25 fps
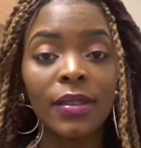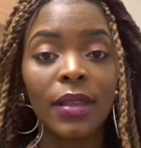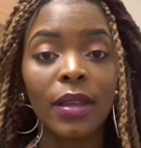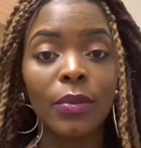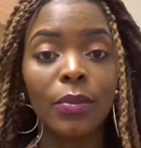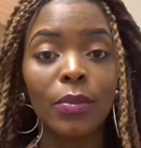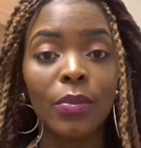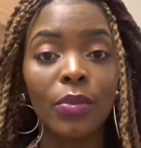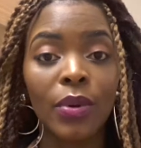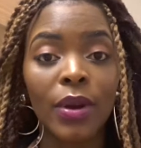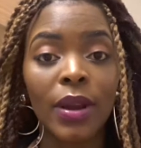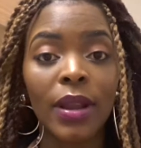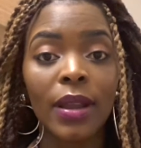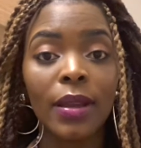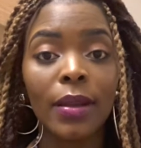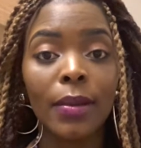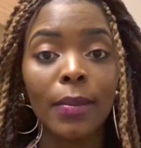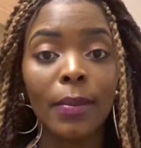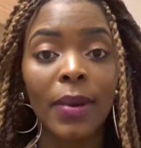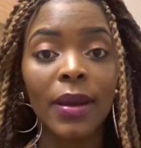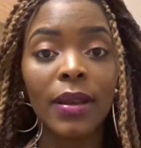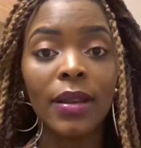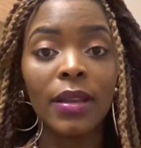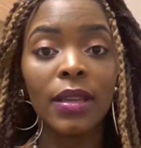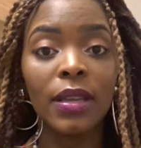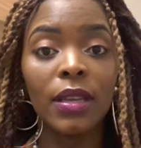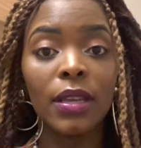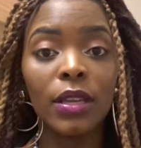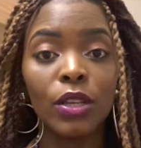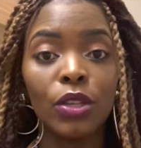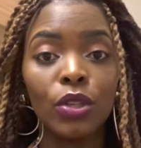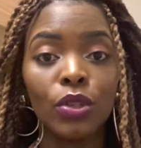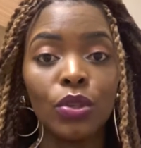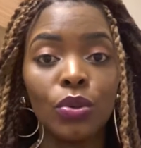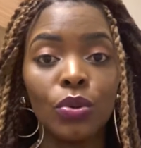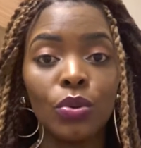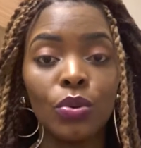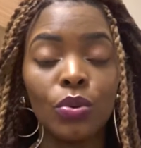that bring money
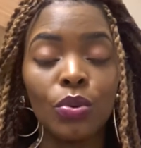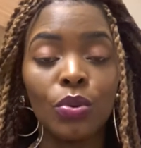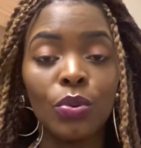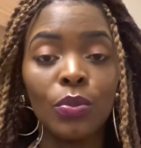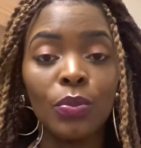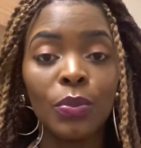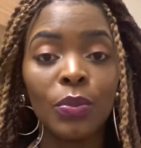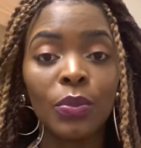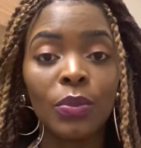into